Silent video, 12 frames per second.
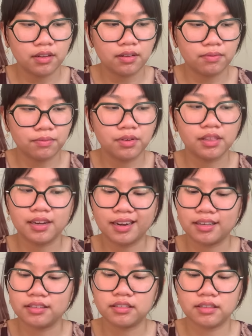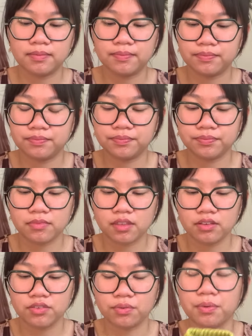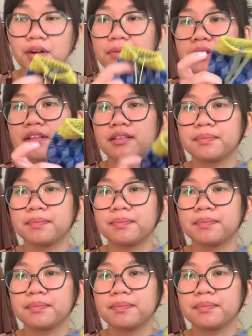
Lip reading: really nice to work with.